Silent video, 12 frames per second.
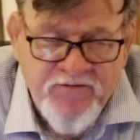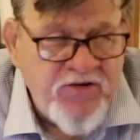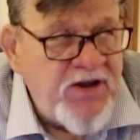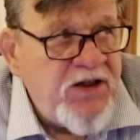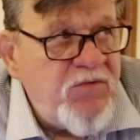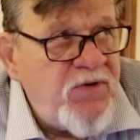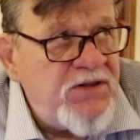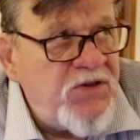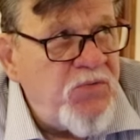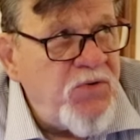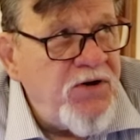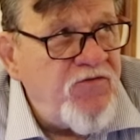I forget what
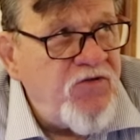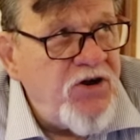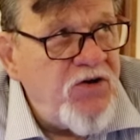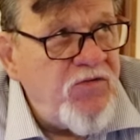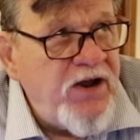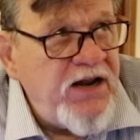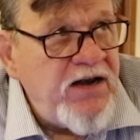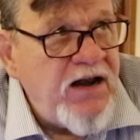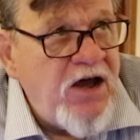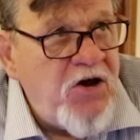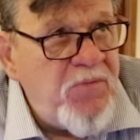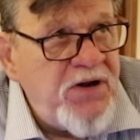the word for it right now,